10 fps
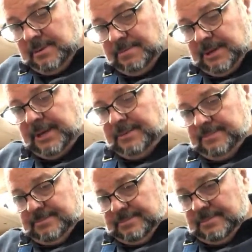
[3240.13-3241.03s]
But
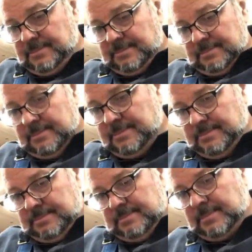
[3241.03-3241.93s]

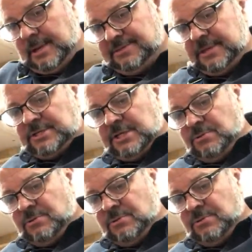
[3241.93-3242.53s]
I think she's